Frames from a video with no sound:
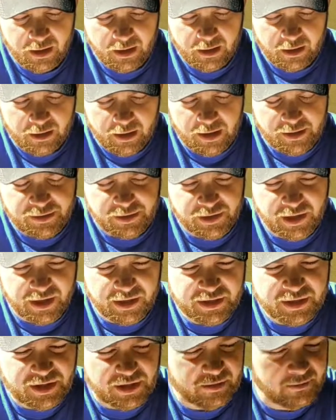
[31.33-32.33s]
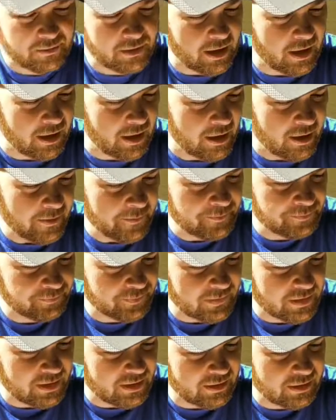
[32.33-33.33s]
Introduction.
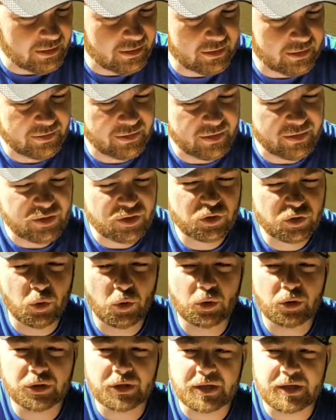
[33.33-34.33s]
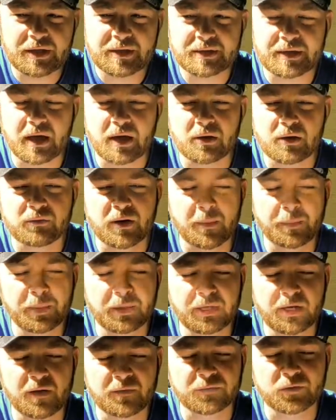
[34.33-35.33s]
This sword is a
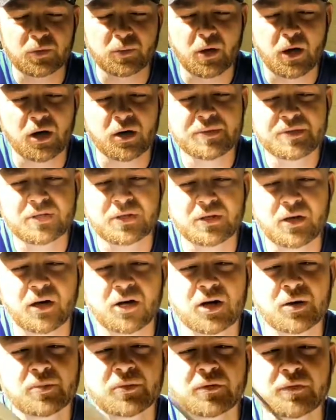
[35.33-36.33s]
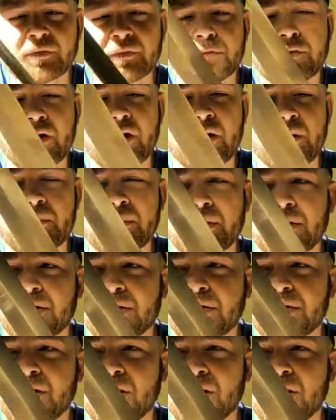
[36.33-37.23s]
replica from Arms and Armor from the